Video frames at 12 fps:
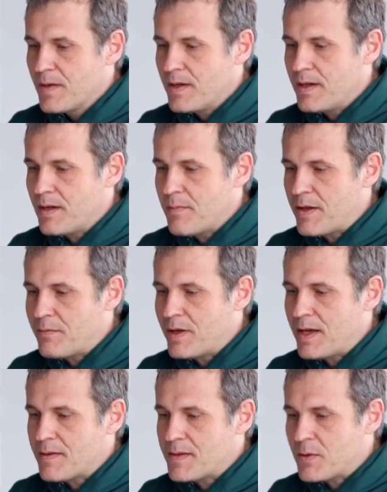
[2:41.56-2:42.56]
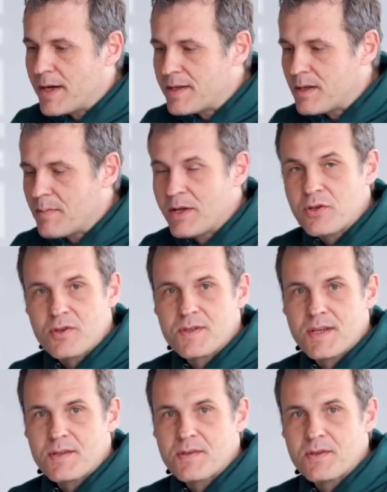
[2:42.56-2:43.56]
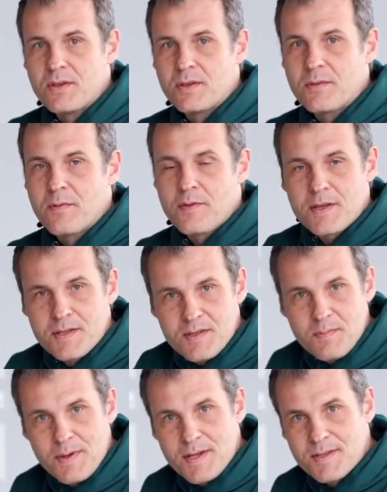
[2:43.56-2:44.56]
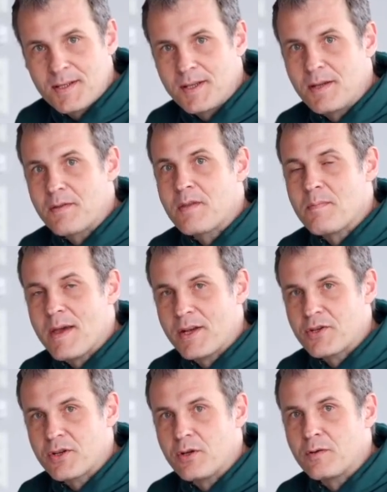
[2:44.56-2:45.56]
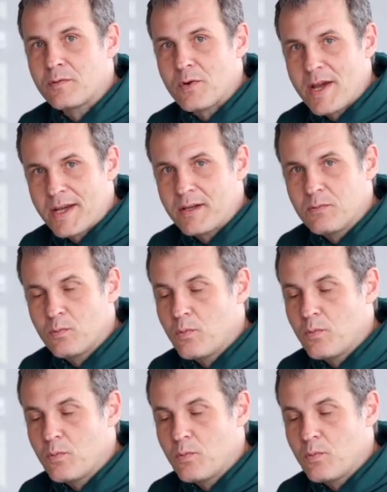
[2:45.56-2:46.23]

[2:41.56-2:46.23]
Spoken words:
that we get the right dimensions and so on. This is basically the magic of RAG.